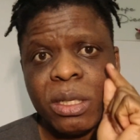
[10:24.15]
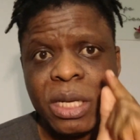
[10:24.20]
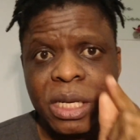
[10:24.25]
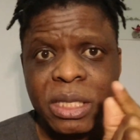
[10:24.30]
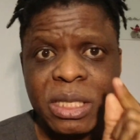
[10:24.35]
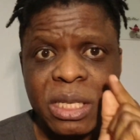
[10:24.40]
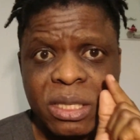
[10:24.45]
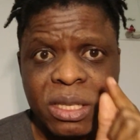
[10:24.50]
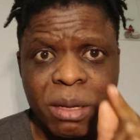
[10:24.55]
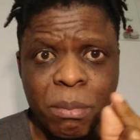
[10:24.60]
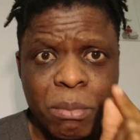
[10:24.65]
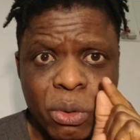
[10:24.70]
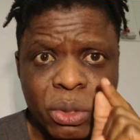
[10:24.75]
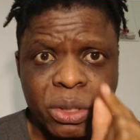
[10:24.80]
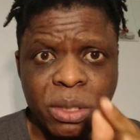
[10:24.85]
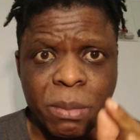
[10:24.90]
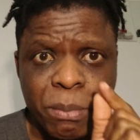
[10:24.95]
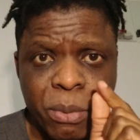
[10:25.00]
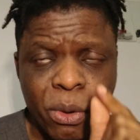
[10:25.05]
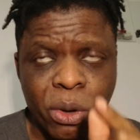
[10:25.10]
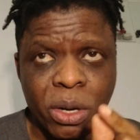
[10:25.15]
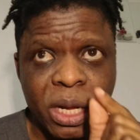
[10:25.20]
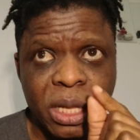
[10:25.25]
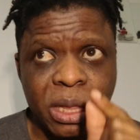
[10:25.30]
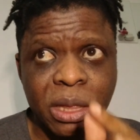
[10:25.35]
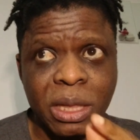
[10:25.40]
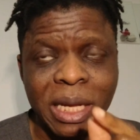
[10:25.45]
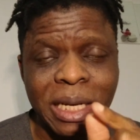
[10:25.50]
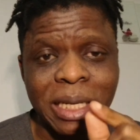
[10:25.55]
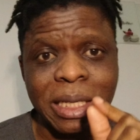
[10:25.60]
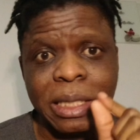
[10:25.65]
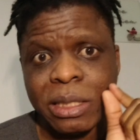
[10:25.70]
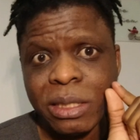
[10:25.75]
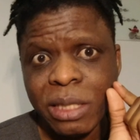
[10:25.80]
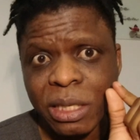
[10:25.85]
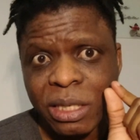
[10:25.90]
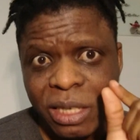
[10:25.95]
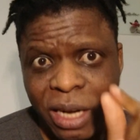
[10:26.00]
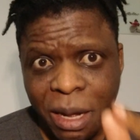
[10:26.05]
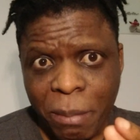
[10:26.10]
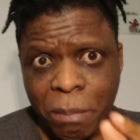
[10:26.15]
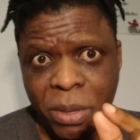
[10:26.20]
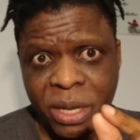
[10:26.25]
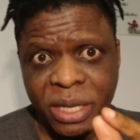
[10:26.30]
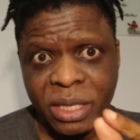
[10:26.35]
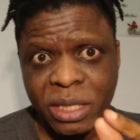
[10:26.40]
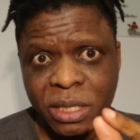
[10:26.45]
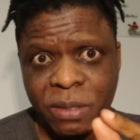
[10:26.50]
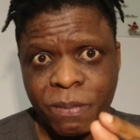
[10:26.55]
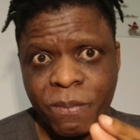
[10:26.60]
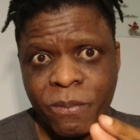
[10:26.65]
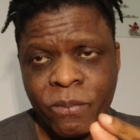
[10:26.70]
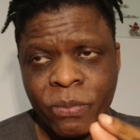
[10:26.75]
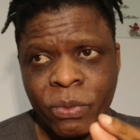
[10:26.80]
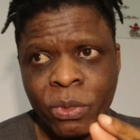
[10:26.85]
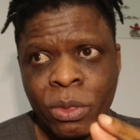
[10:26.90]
This is the most important thing, the numbers.